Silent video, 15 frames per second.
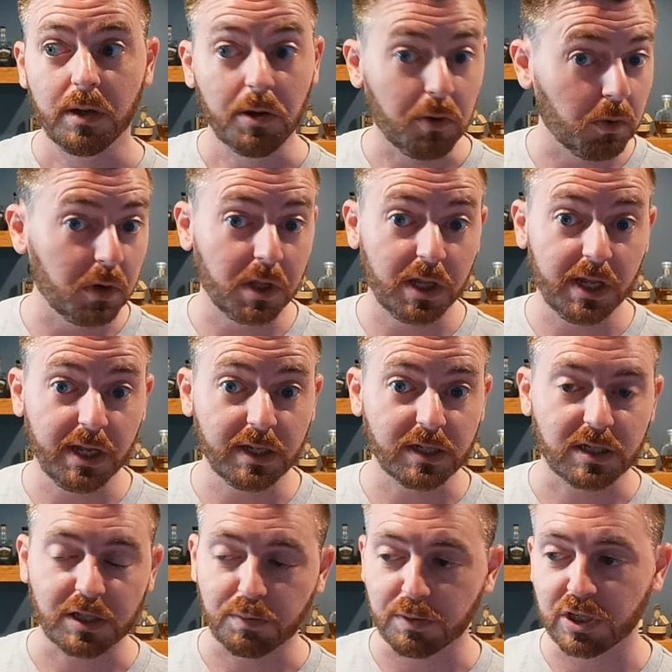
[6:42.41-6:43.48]
It really
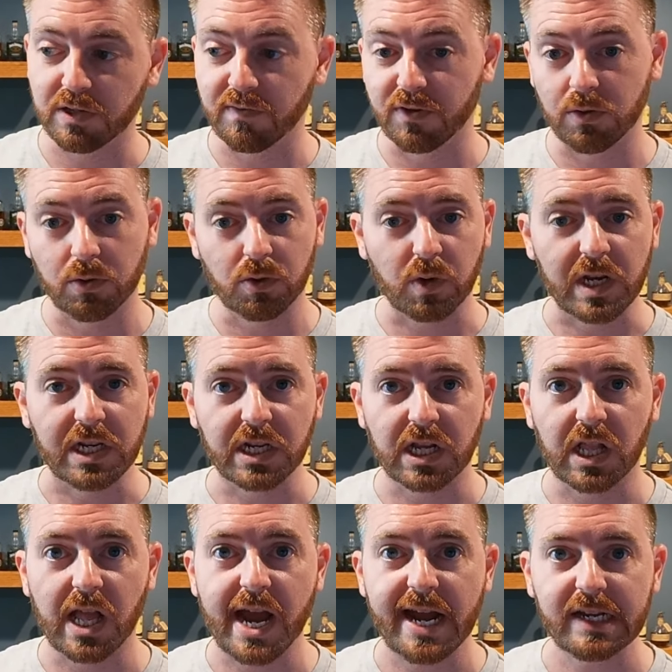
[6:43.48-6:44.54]
is, especially if you're doing grain to
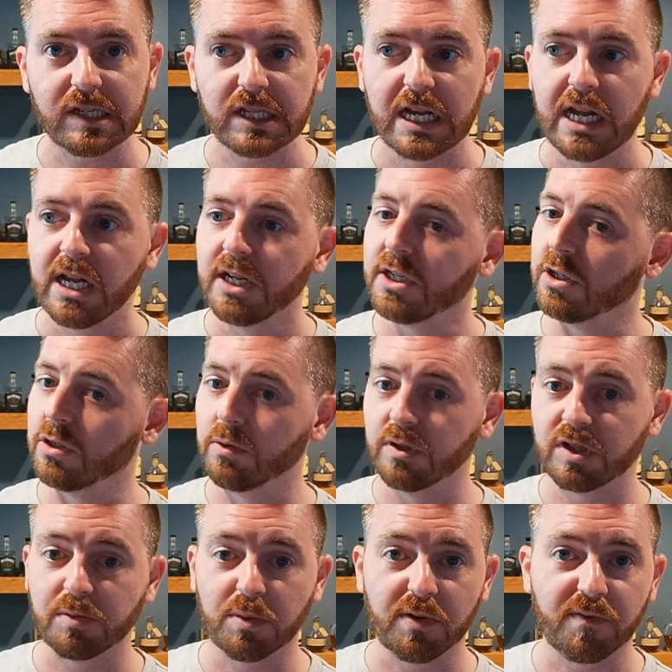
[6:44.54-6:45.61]
glass. You're doing
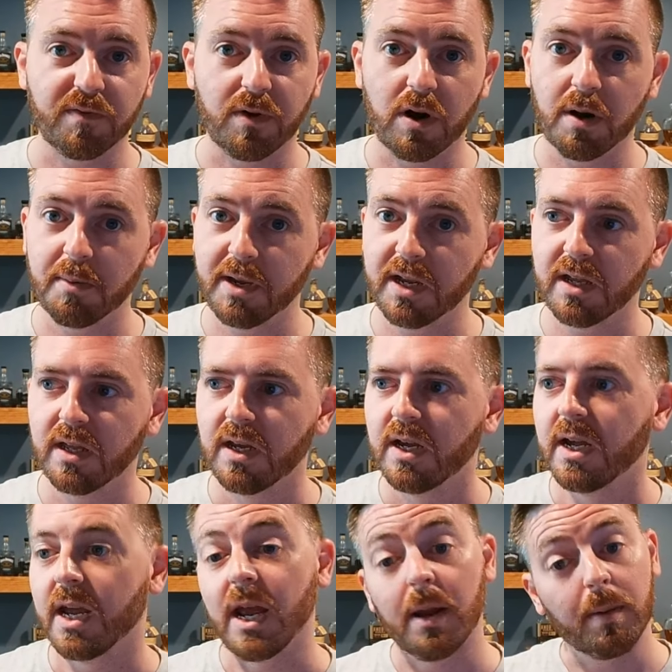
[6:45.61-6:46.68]
some of the farming,
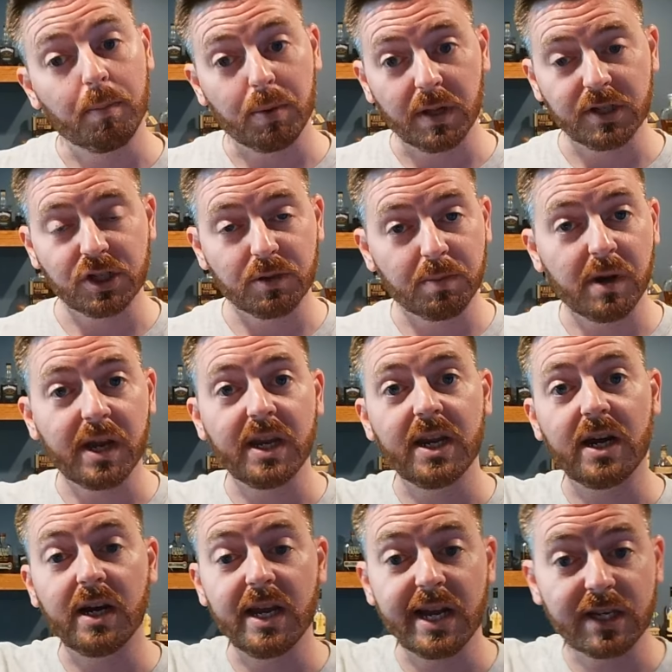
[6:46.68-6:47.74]
and plus you're buying
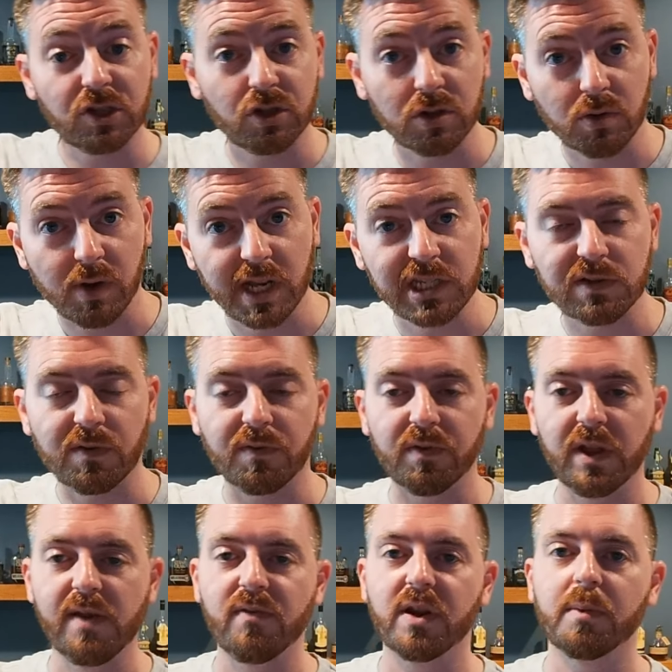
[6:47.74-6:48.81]
extra grains for
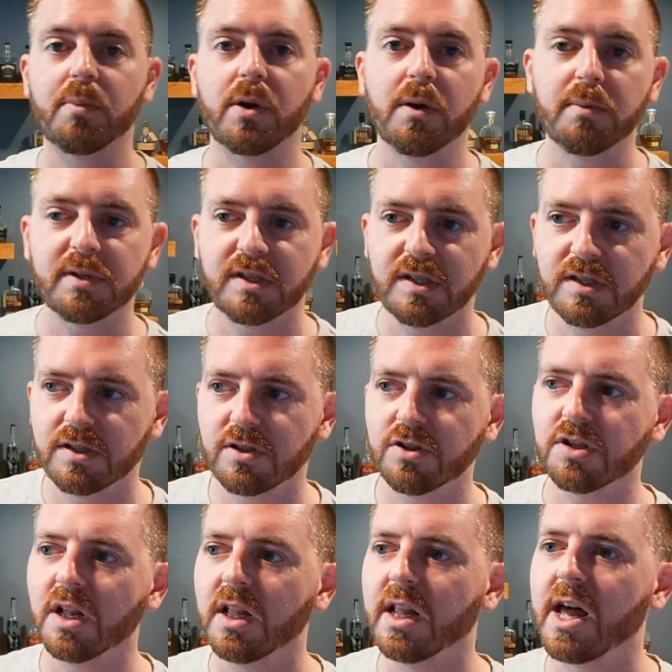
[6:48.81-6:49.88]
flavoring purposes.
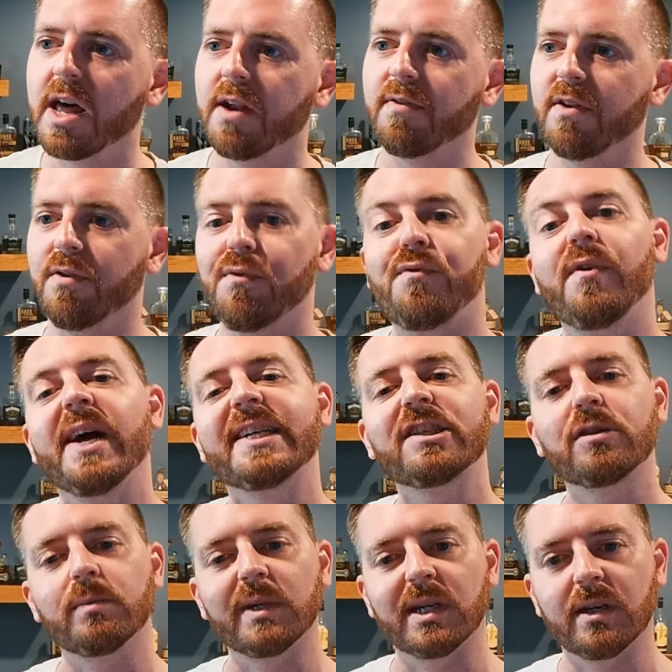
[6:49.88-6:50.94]
There's a lot of
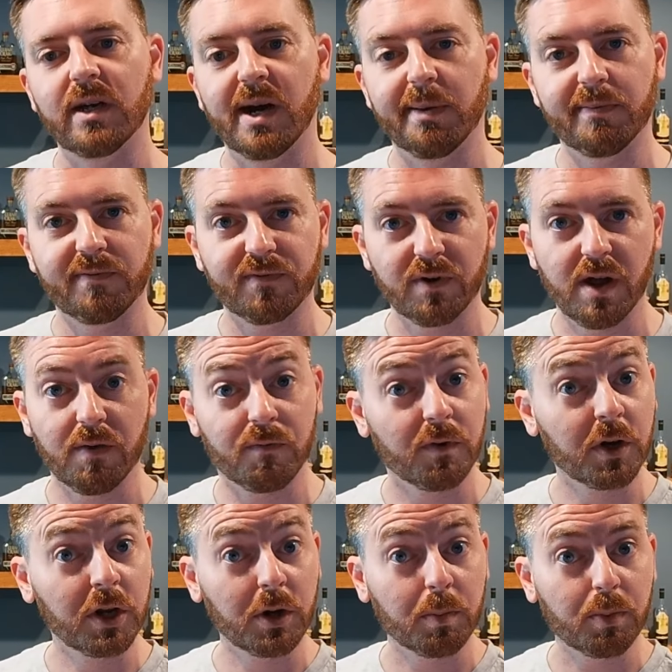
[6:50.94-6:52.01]
investment up front
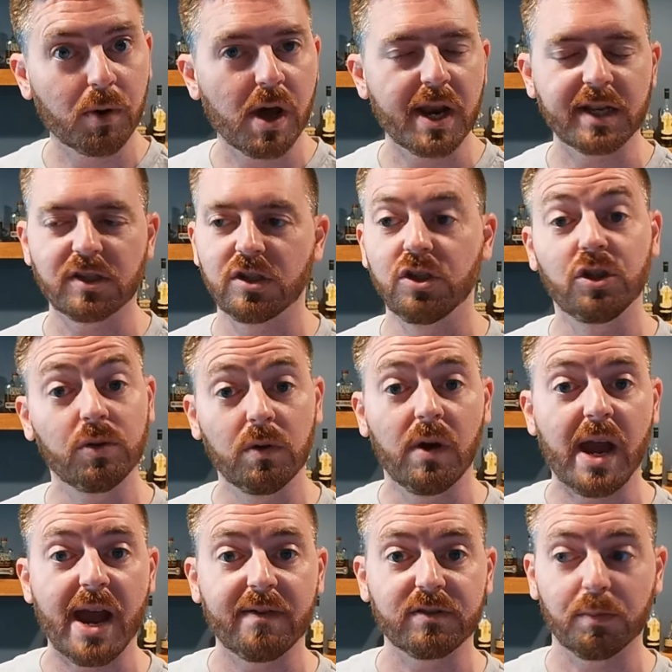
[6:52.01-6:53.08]
for your product, so you do
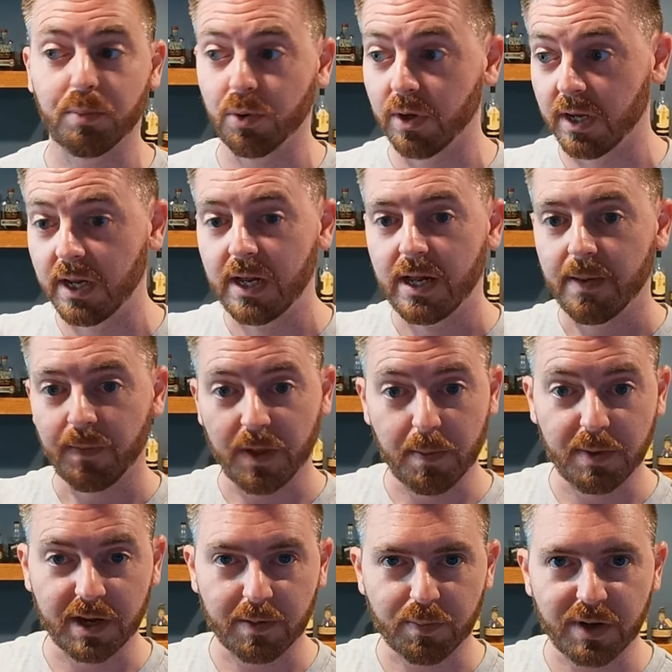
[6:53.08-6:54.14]
have to put a
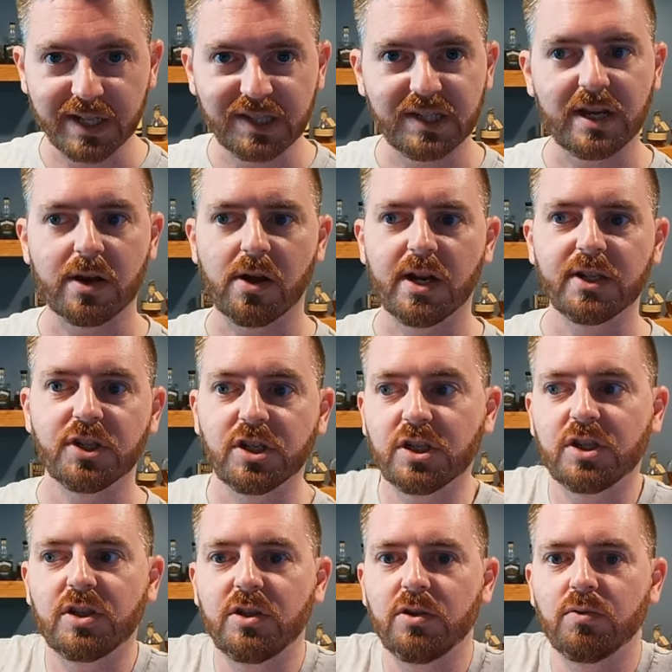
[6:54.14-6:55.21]
bigger price tag on it
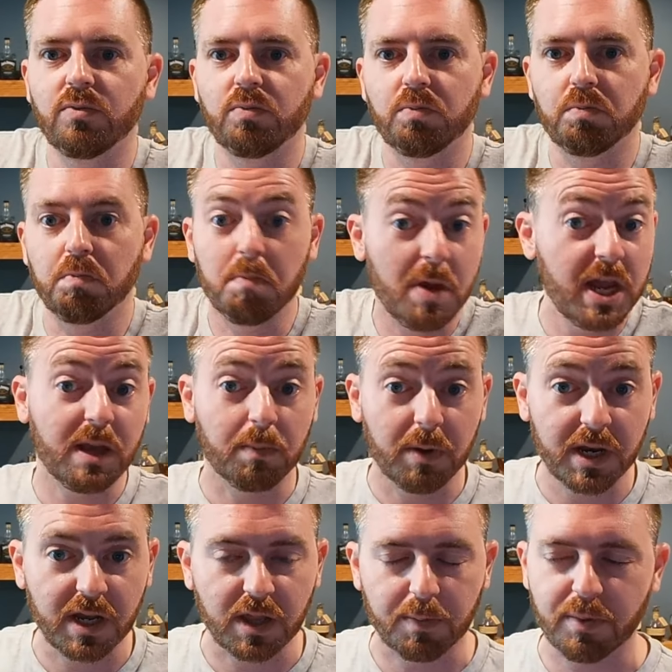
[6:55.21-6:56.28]
just so you make
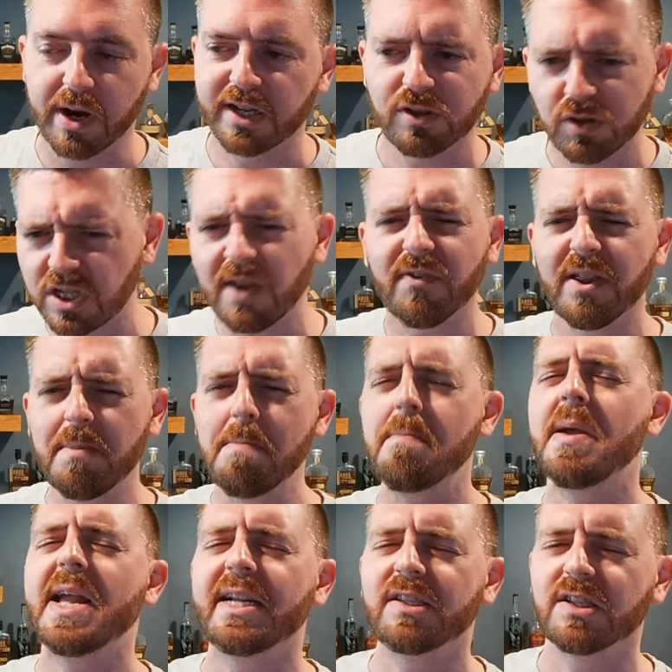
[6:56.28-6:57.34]
money on the product. So it definitely
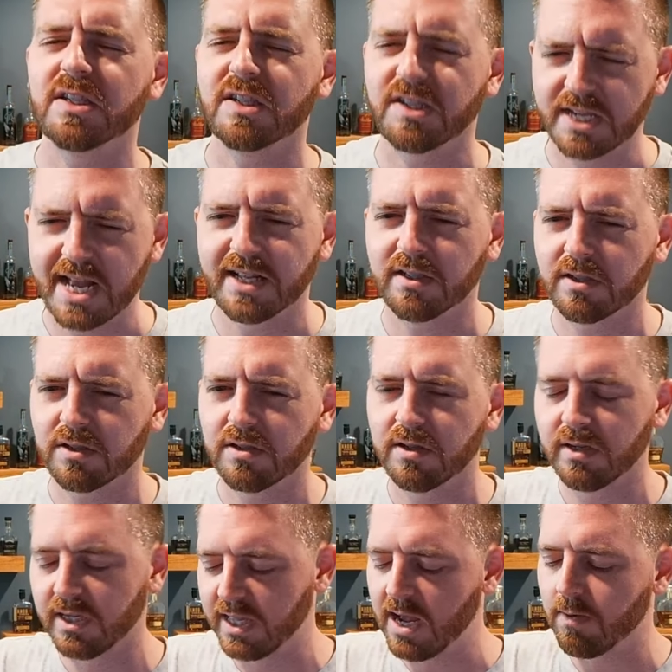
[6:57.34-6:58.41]
makes sense
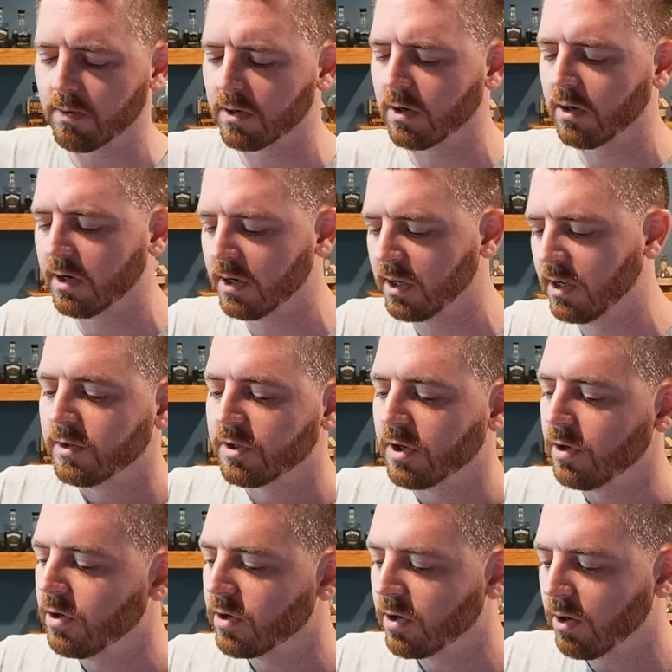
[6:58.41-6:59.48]
in that regard. So
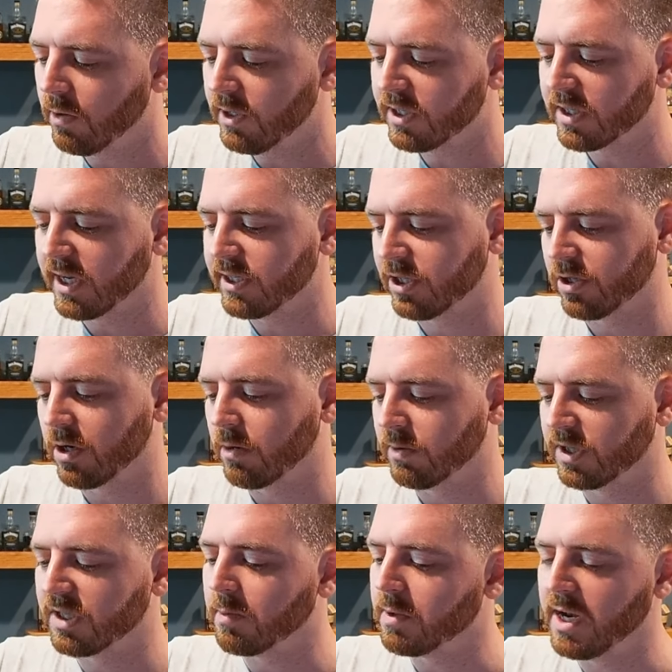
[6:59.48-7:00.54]
you could always like start
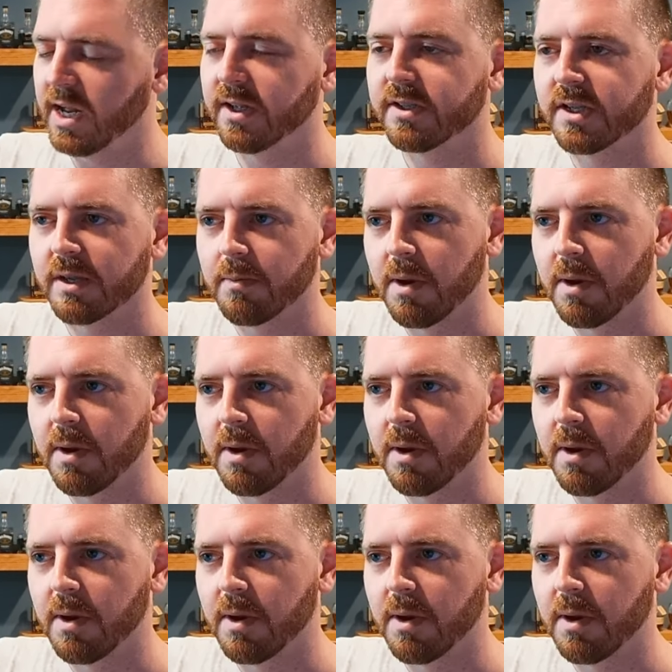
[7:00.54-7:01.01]
with something else, like